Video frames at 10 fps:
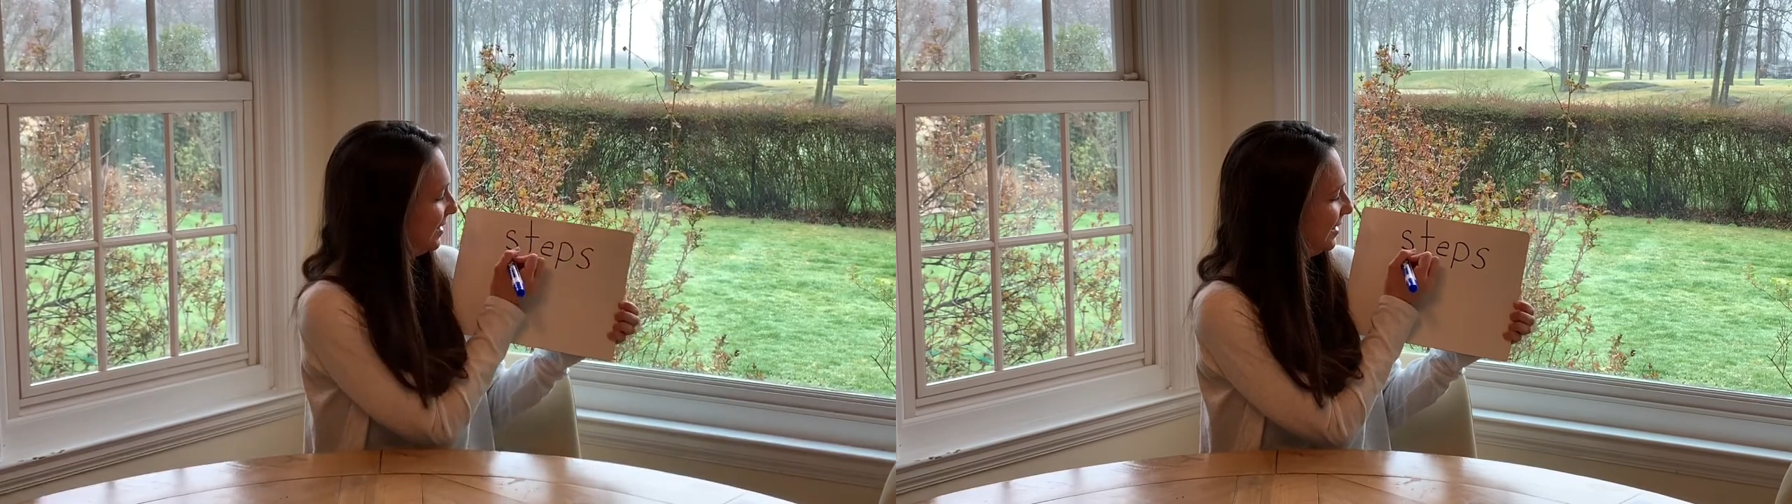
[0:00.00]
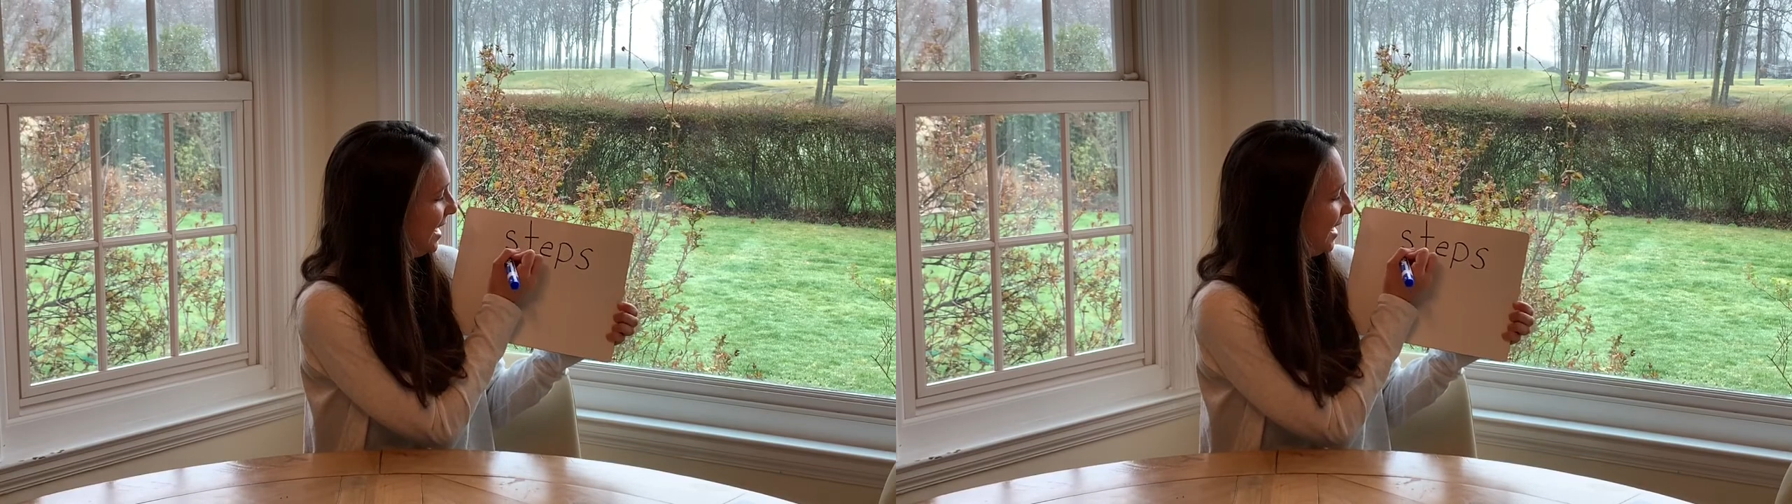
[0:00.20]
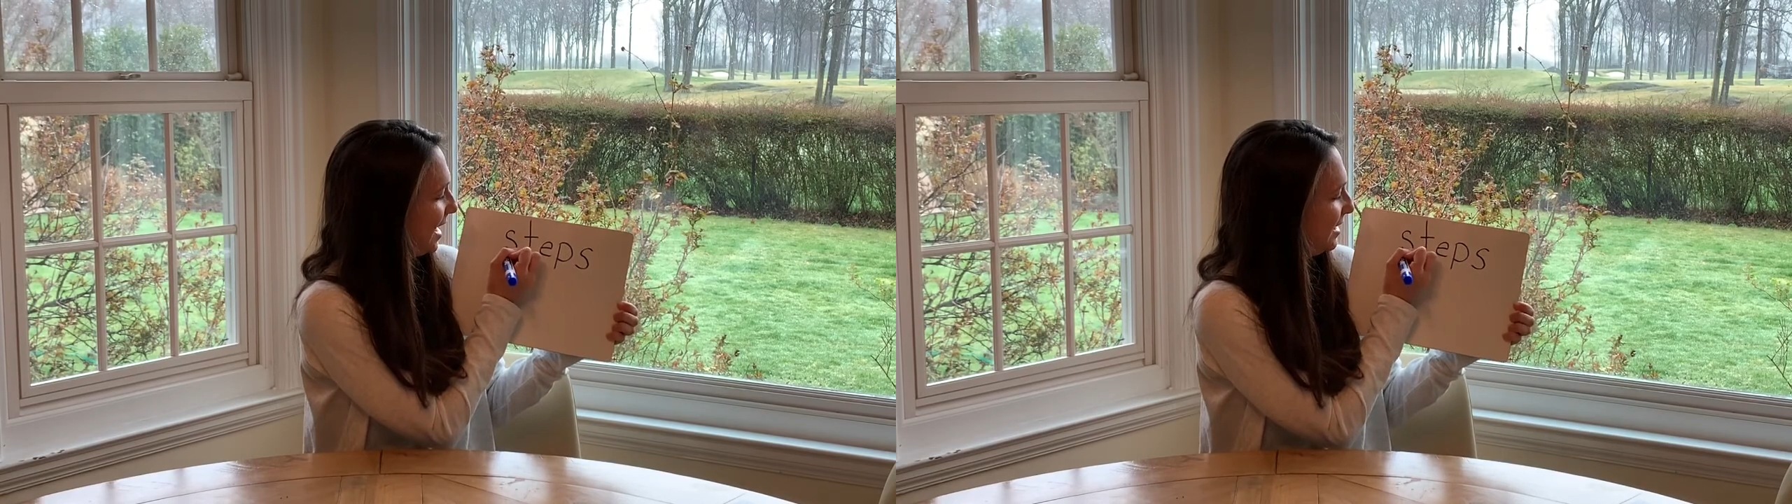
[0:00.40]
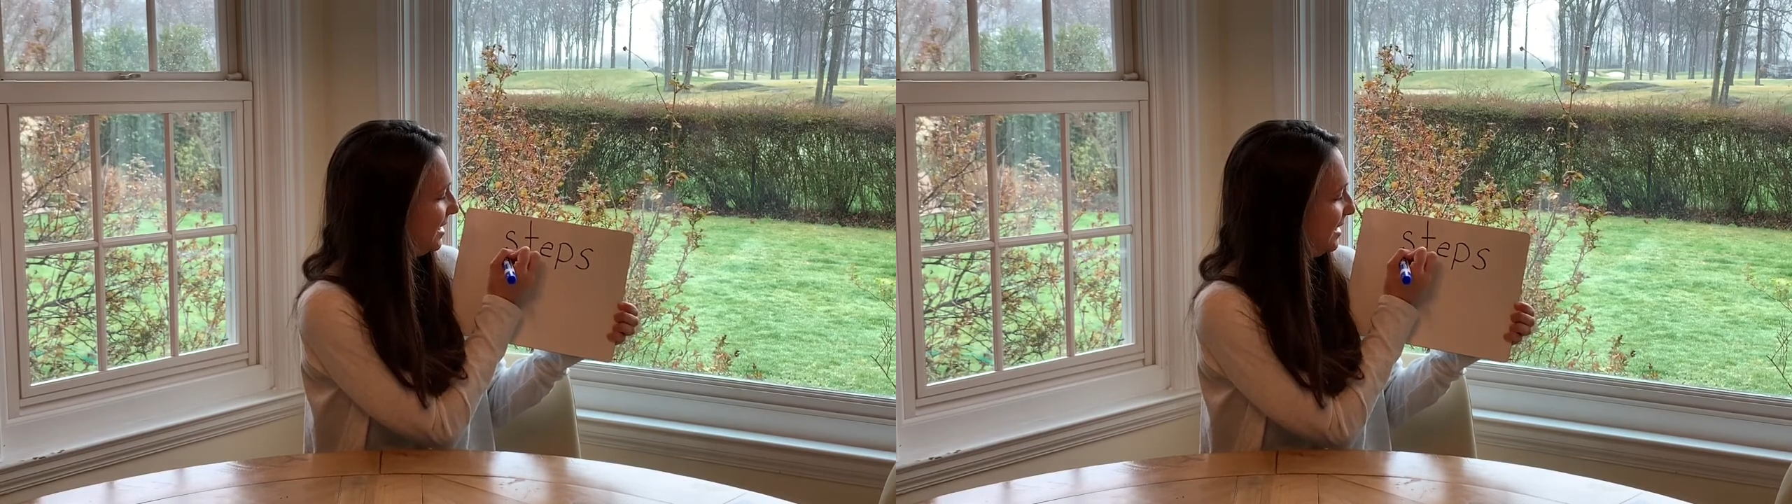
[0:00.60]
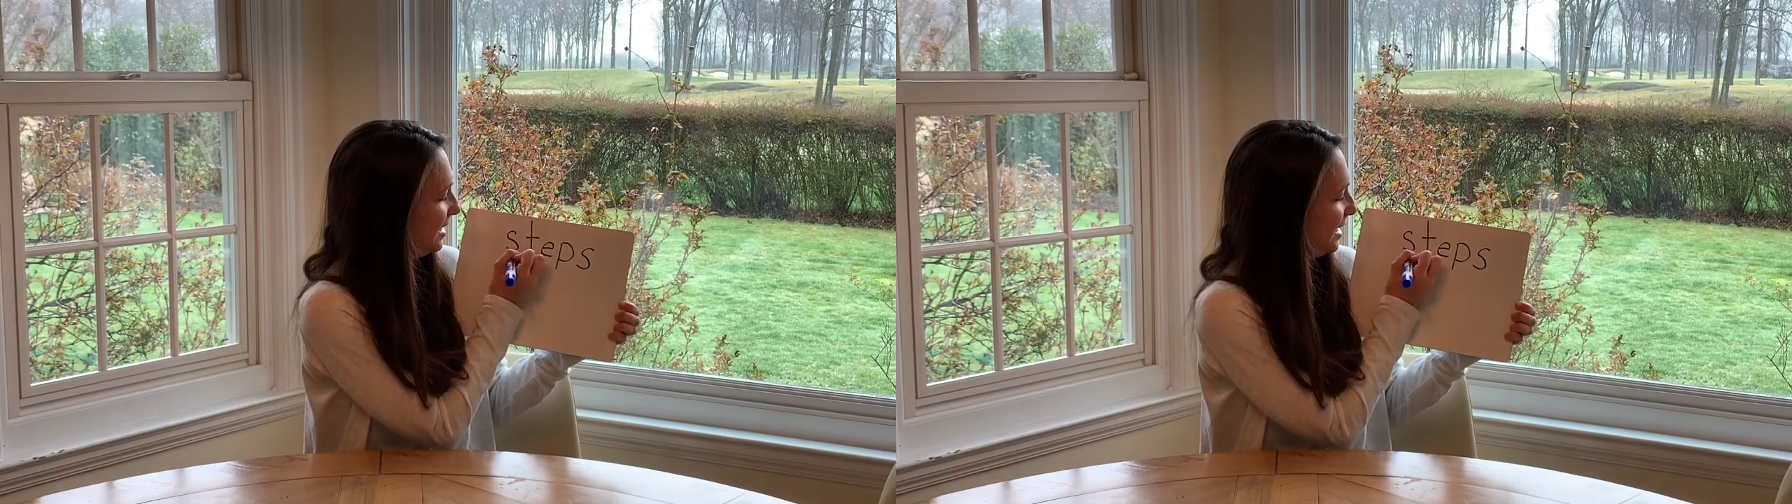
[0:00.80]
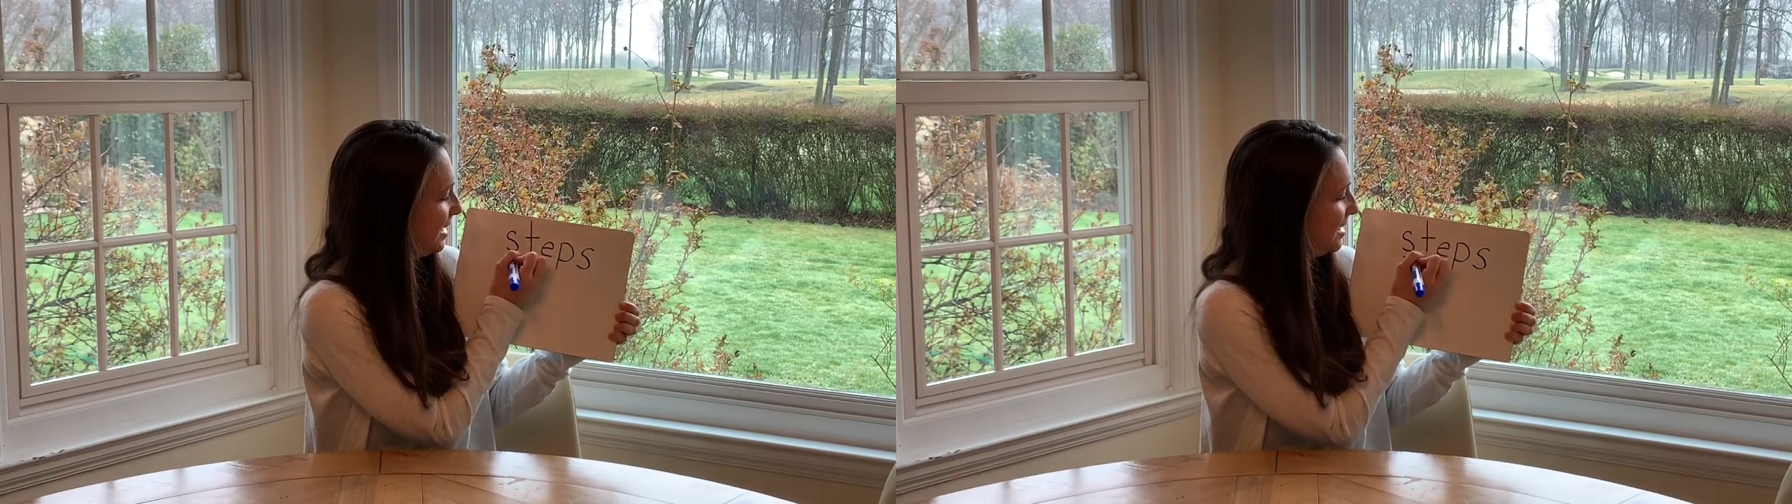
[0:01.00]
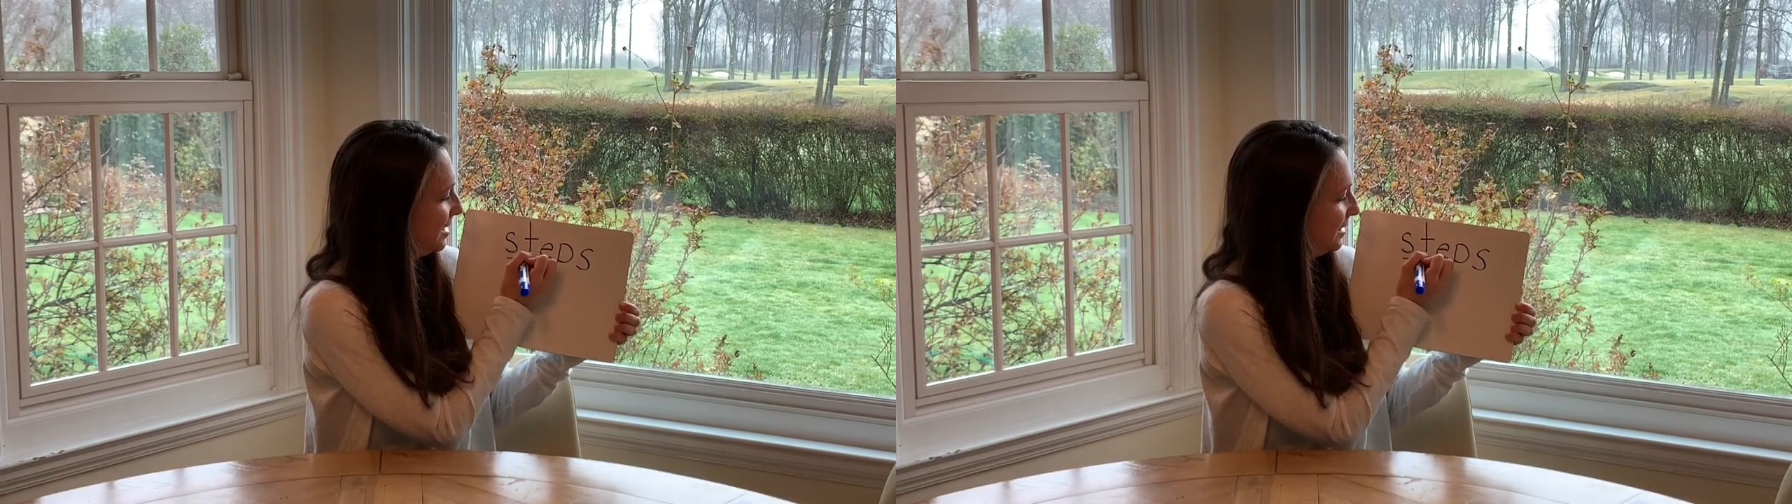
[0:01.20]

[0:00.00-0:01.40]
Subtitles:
that ST.